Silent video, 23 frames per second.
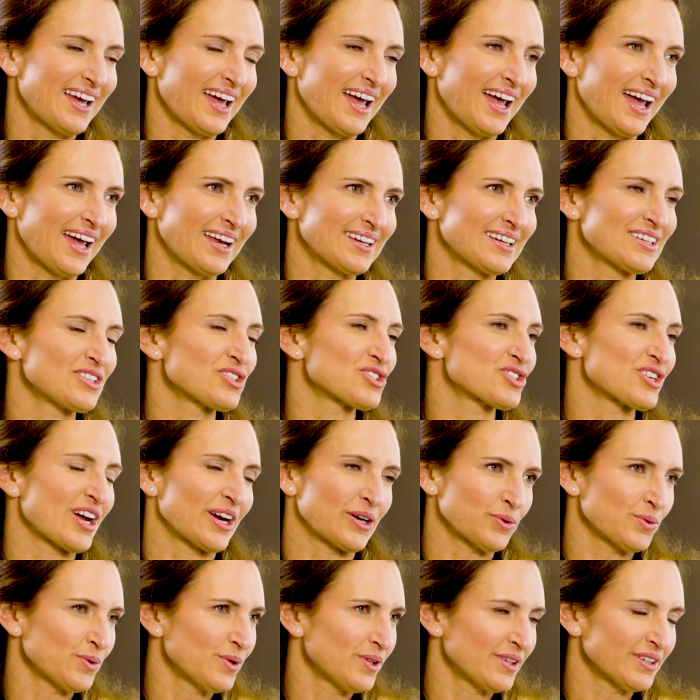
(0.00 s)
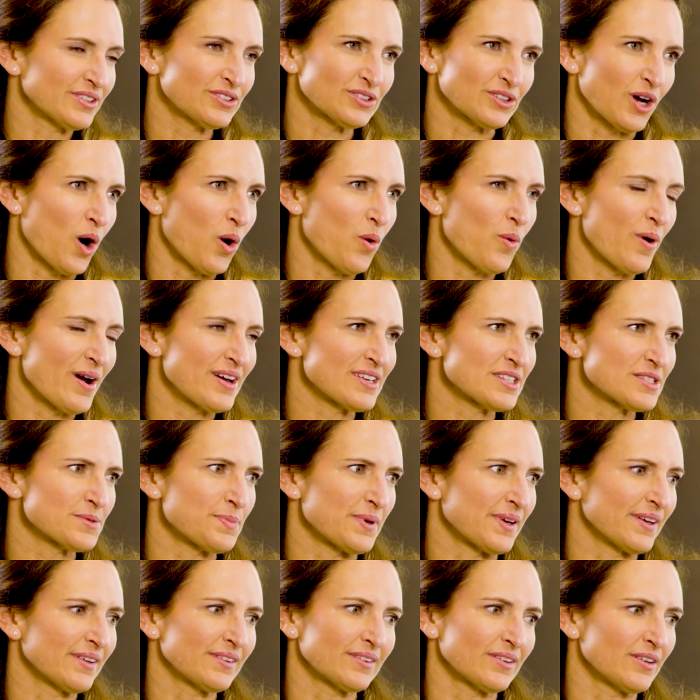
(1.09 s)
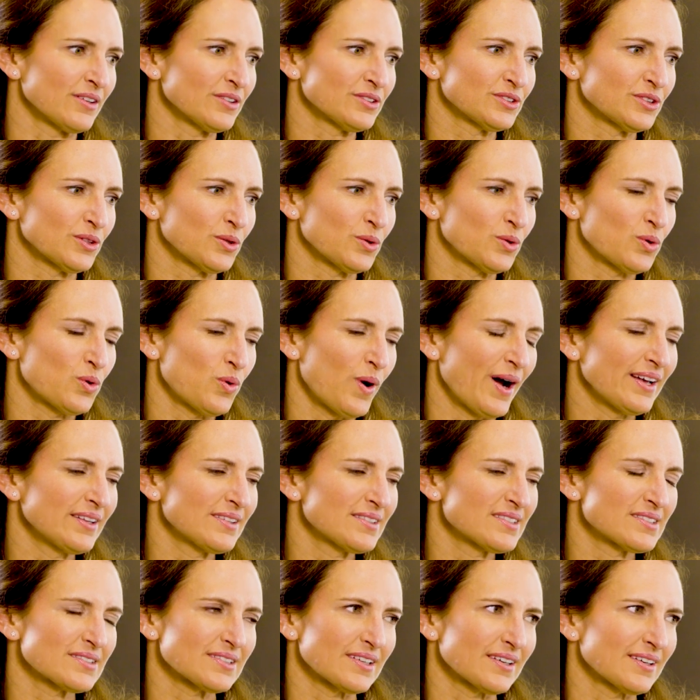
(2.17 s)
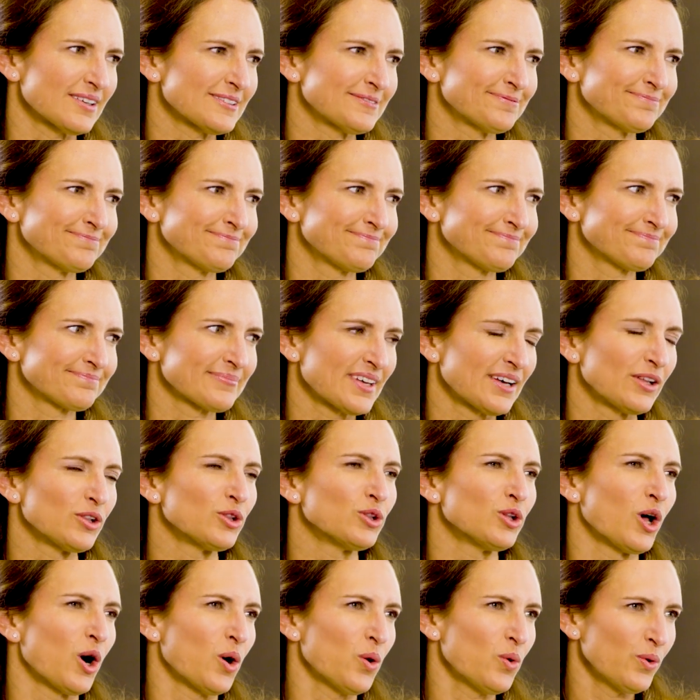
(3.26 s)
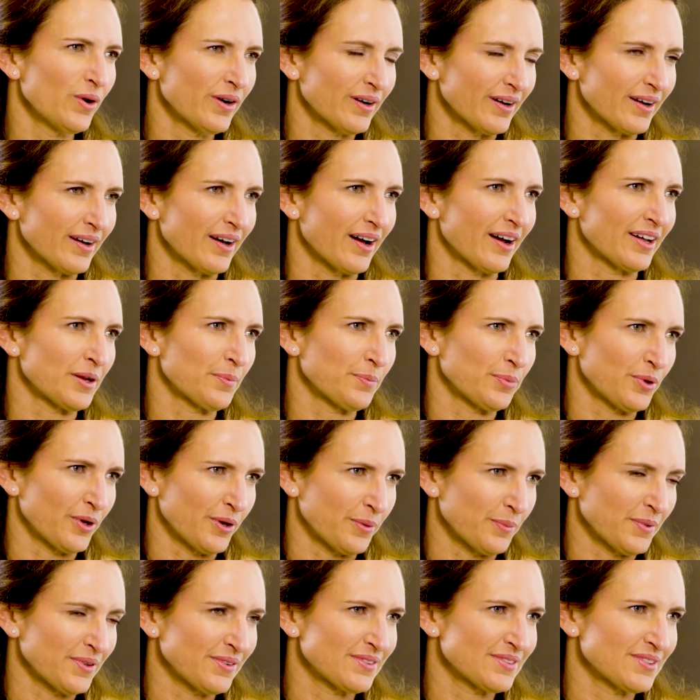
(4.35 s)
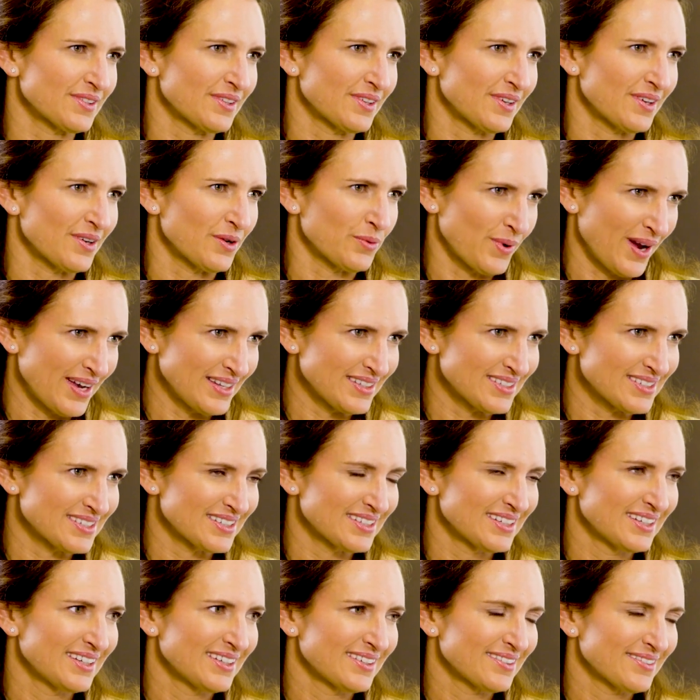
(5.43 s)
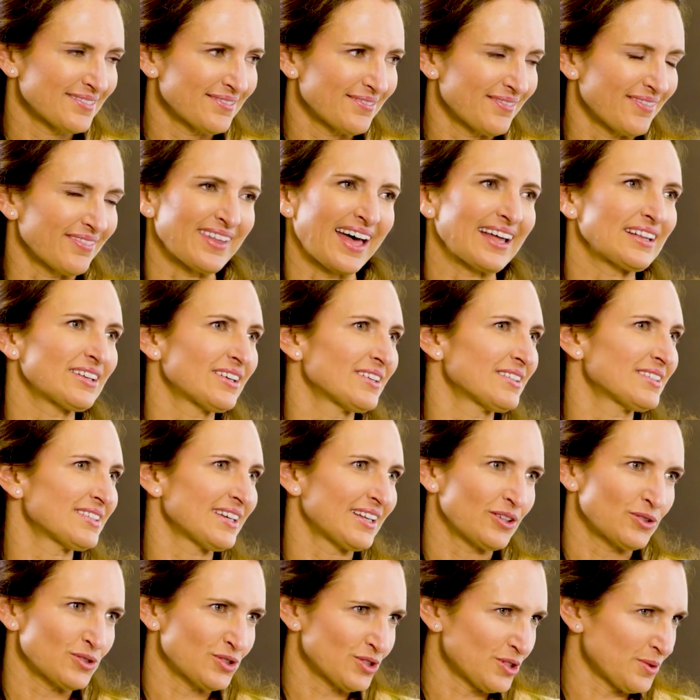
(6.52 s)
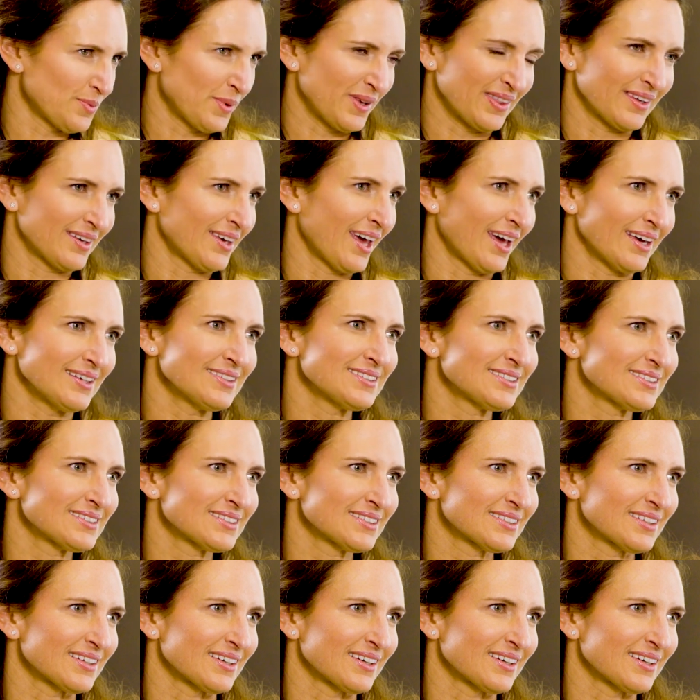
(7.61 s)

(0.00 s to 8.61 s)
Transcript: And in general, it's always been also quite low unemployment rate. That continues to be the case.